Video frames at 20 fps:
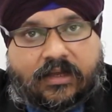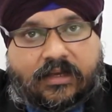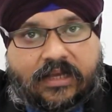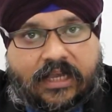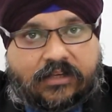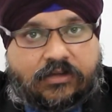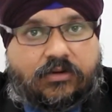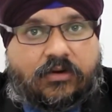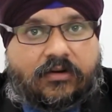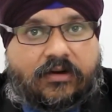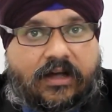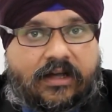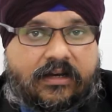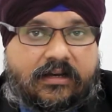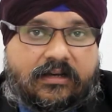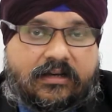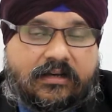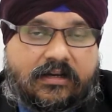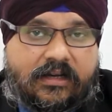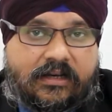Yes, you're right,
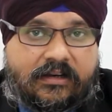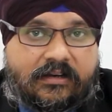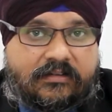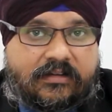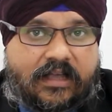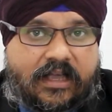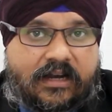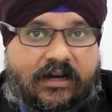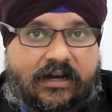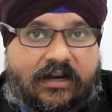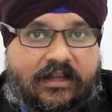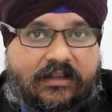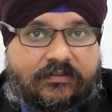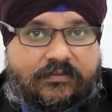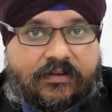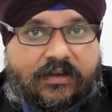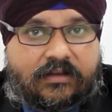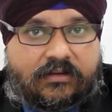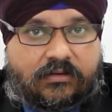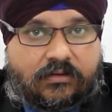it is an analyze
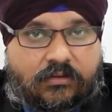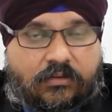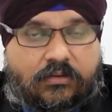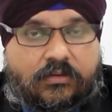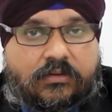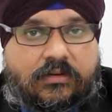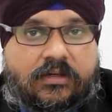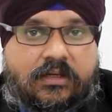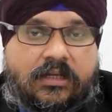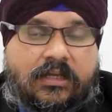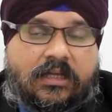phase tool.